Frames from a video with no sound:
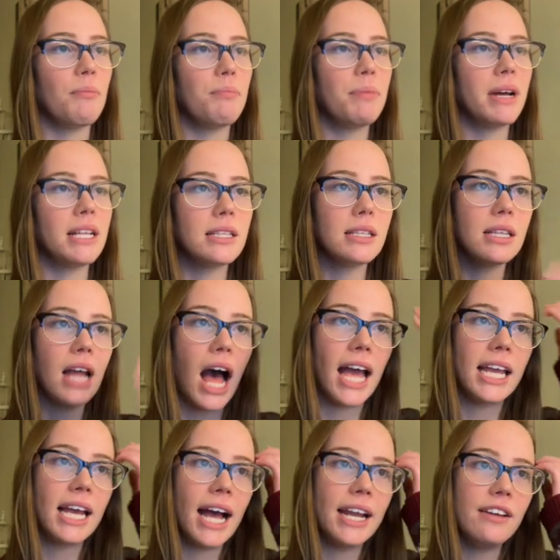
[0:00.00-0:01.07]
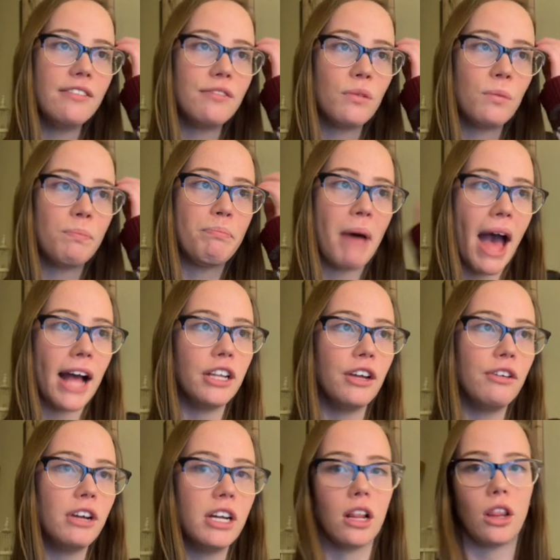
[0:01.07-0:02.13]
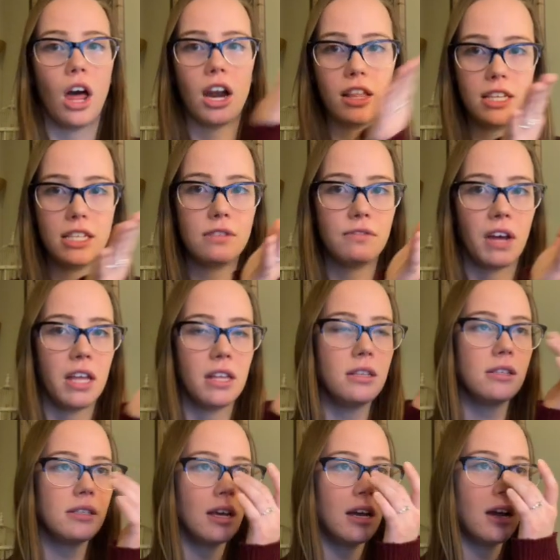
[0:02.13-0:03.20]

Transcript: But I kind of backloaded a lot of these funds